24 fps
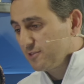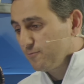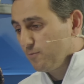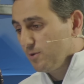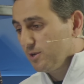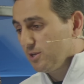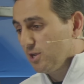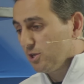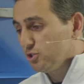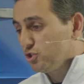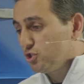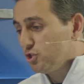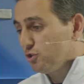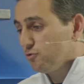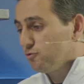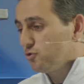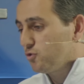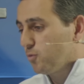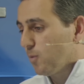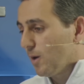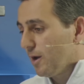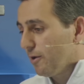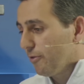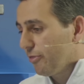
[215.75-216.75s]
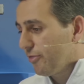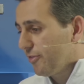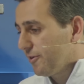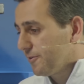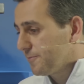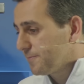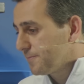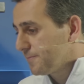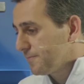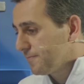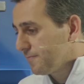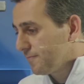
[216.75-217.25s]
one on June twelfth,
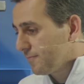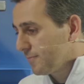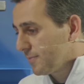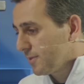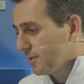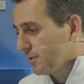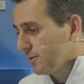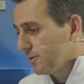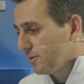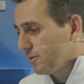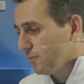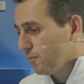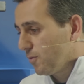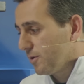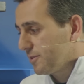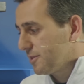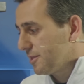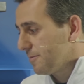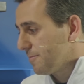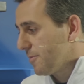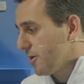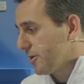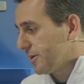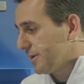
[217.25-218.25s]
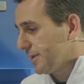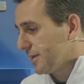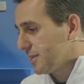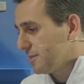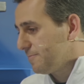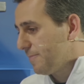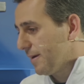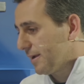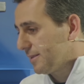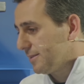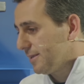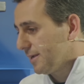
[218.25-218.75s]
what's the market
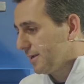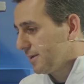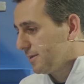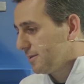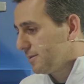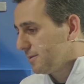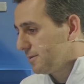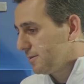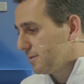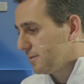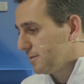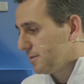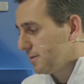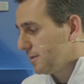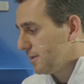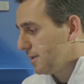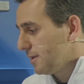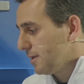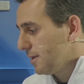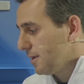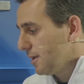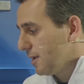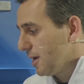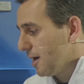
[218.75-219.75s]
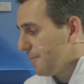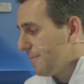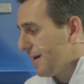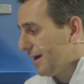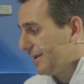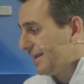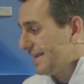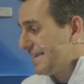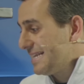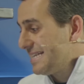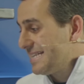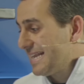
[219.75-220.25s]
expecting? About
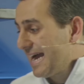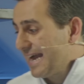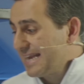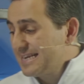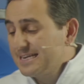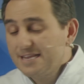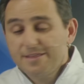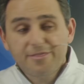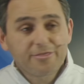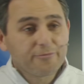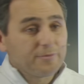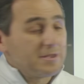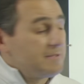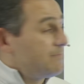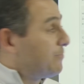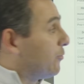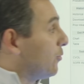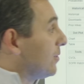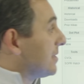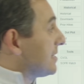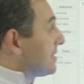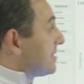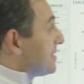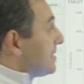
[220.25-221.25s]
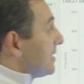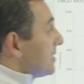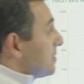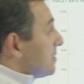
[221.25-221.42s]
a ninety-three point six